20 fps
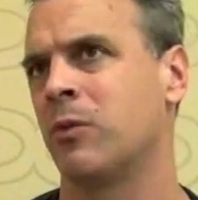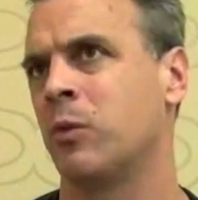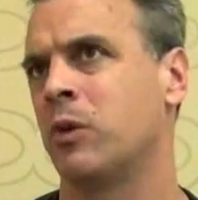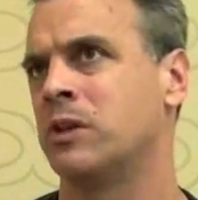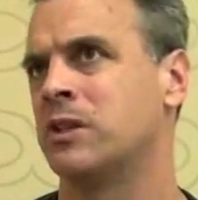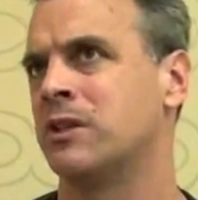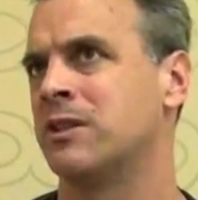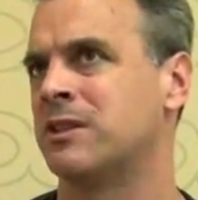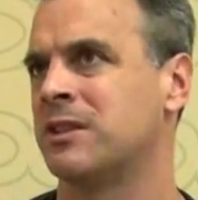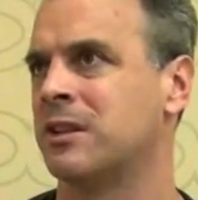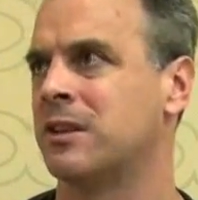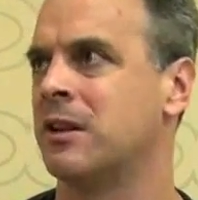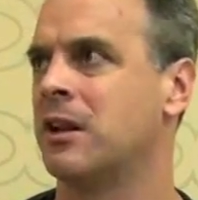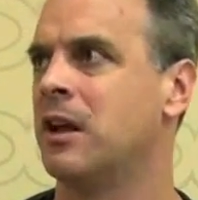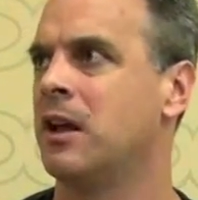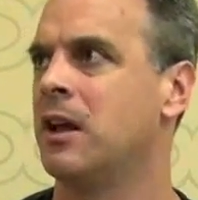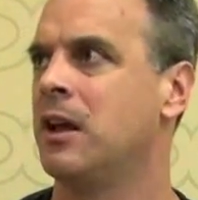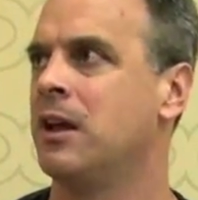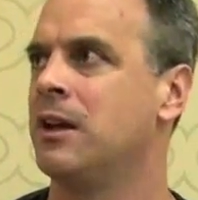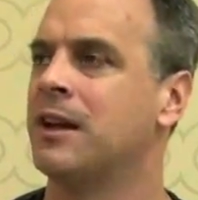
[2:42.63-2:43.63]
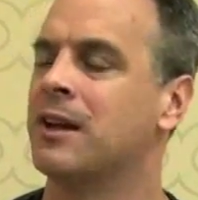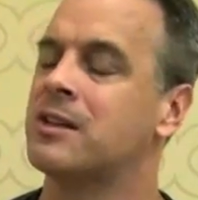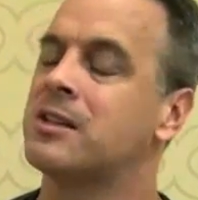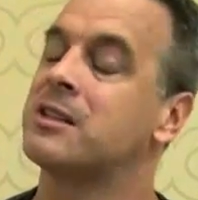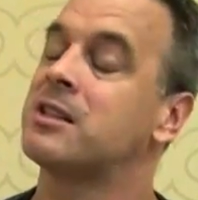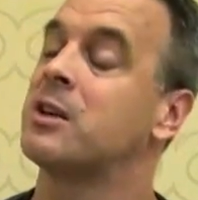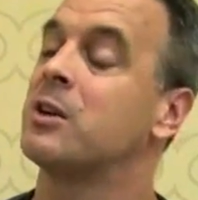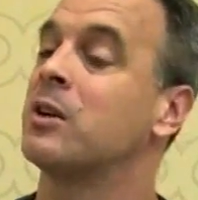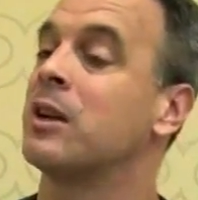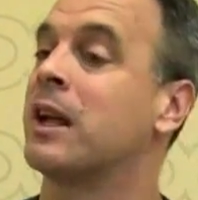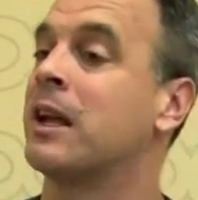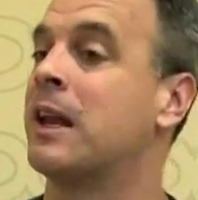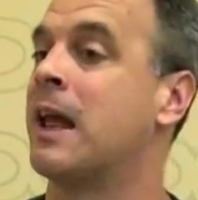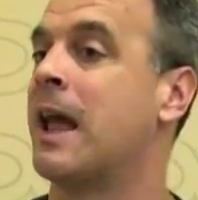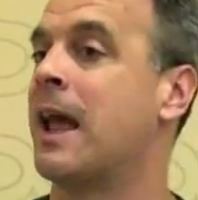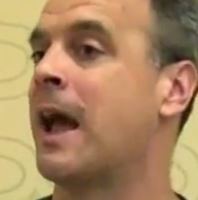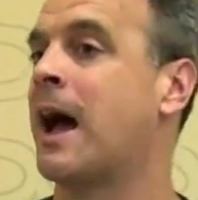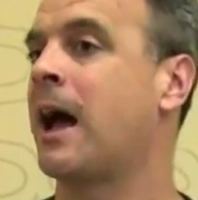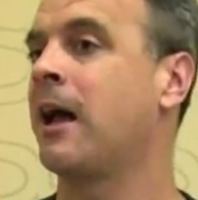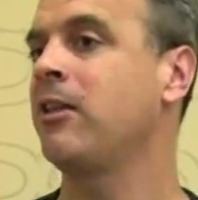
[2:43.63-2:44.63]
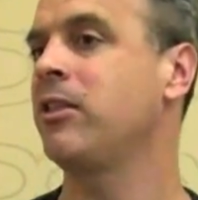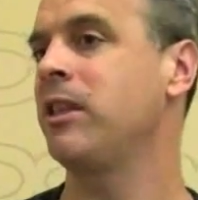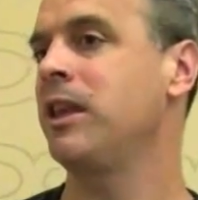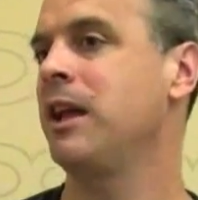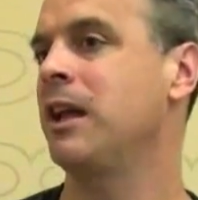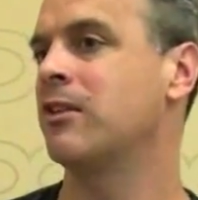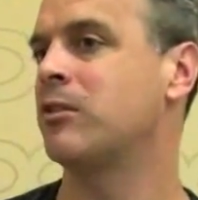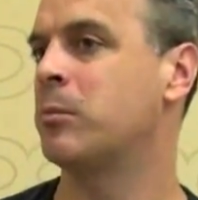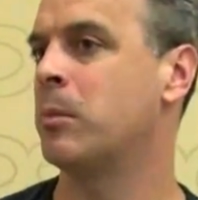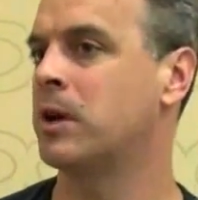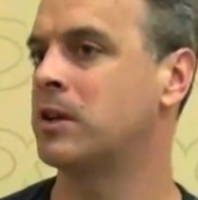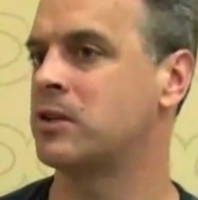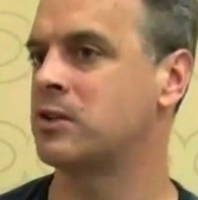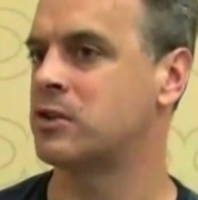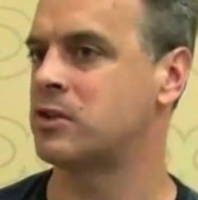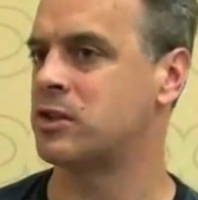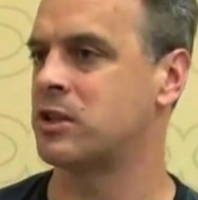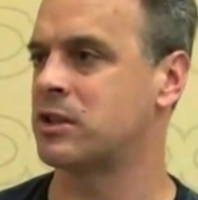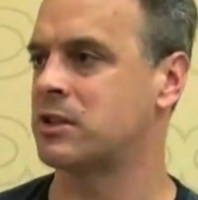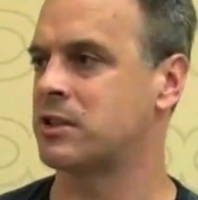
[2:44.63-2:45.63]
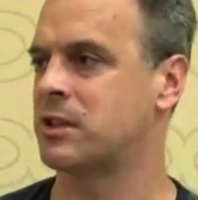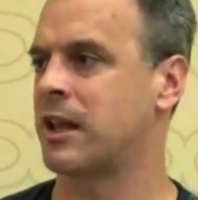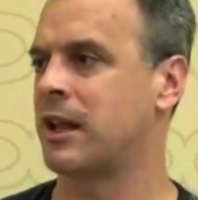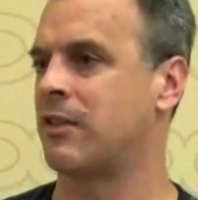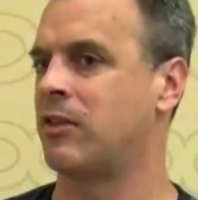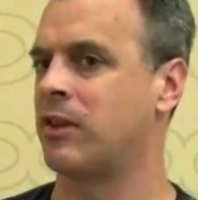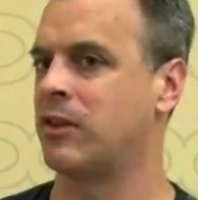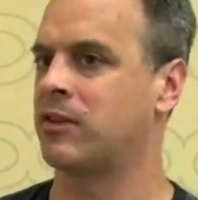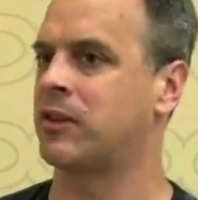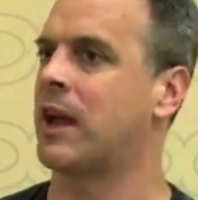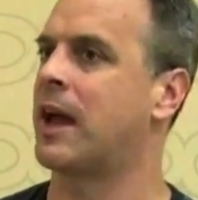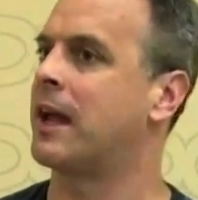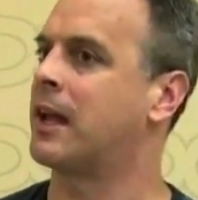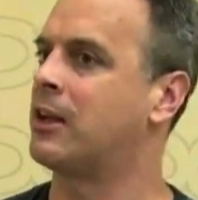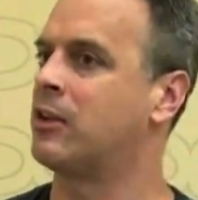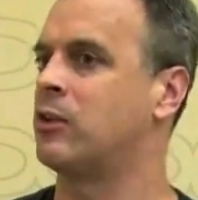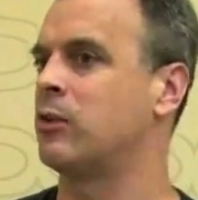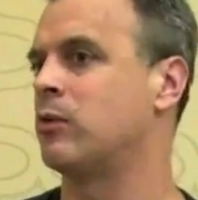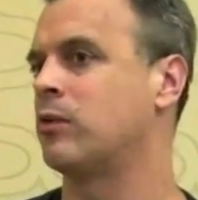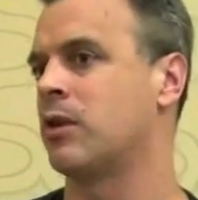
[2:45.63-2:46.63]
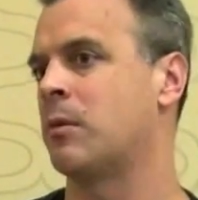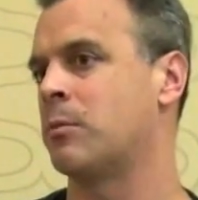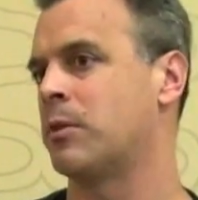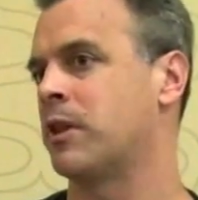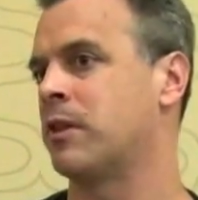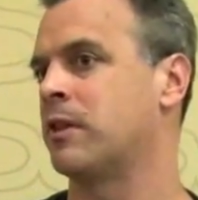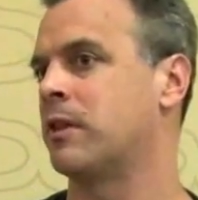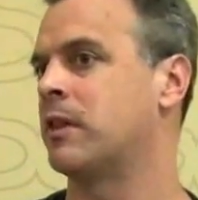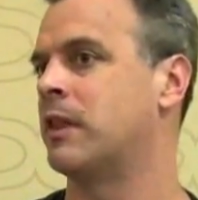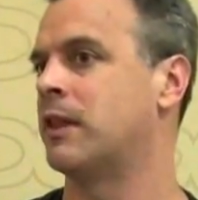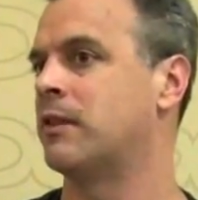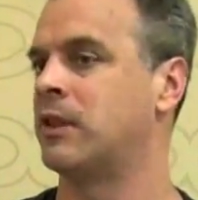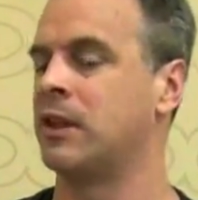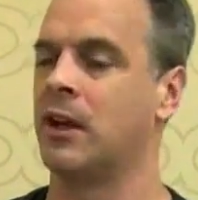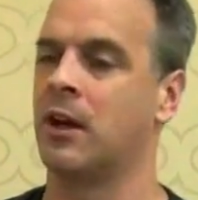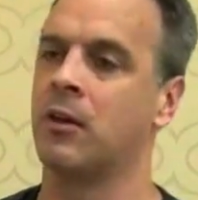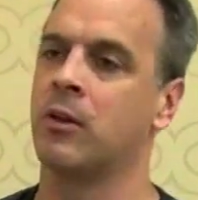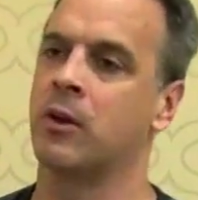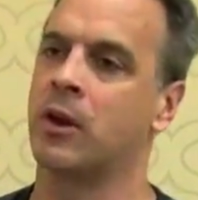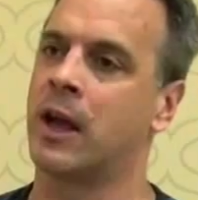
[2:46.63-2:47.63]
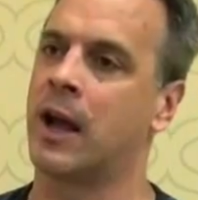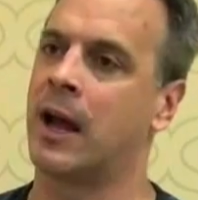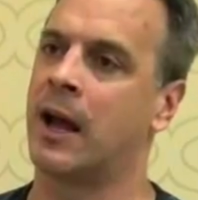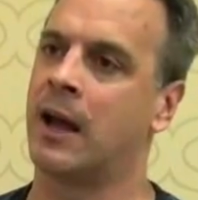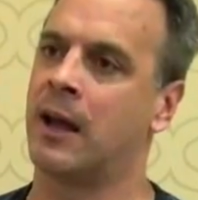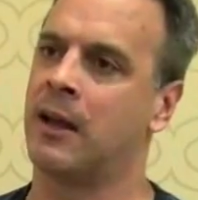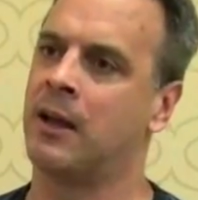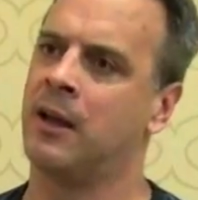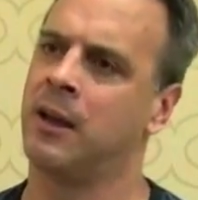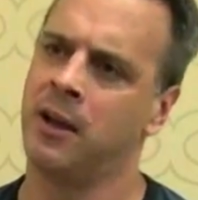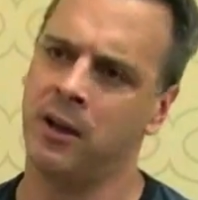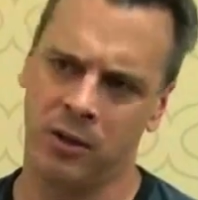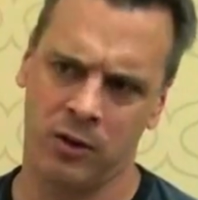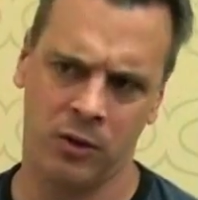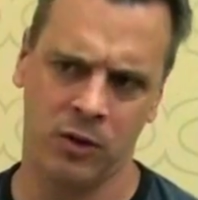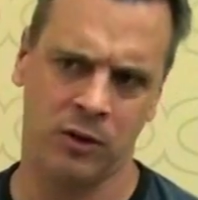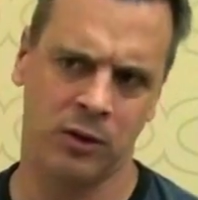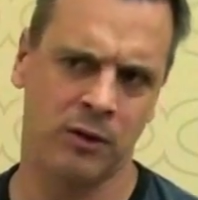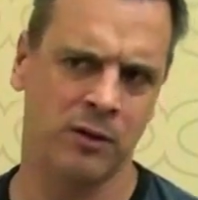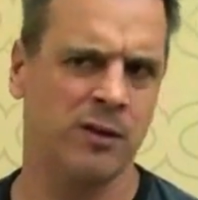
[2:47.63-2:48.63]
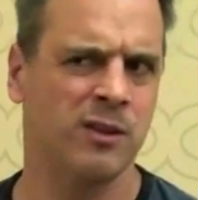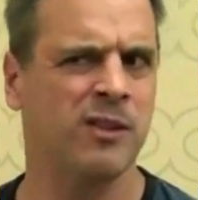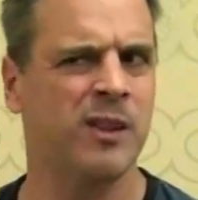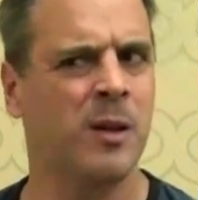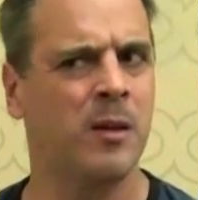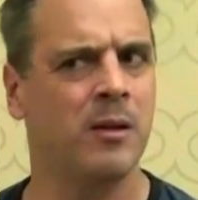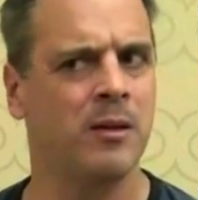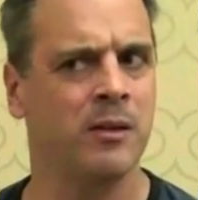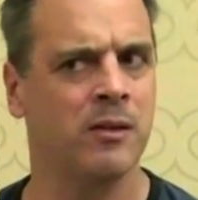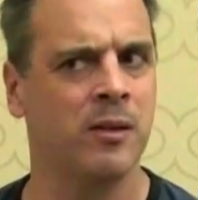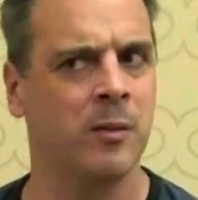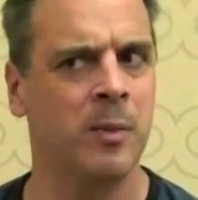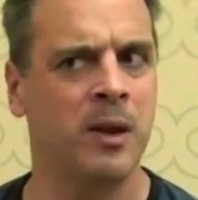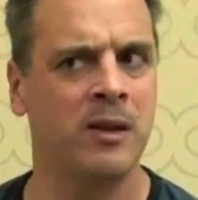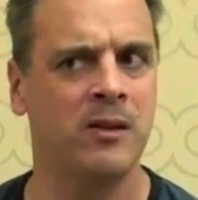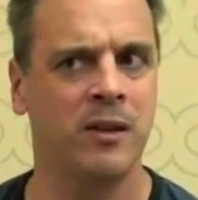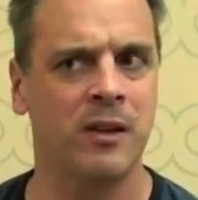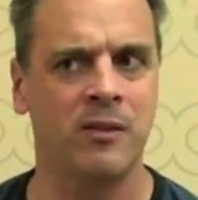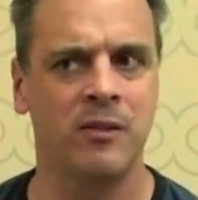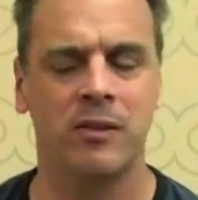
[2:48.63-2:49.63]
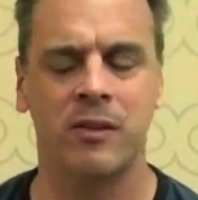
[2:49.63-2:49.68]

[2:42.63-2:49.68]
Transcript: Which isn't necessarily an AI thing as much as just this guy can do something that the other guy couldn't. Does that make sense?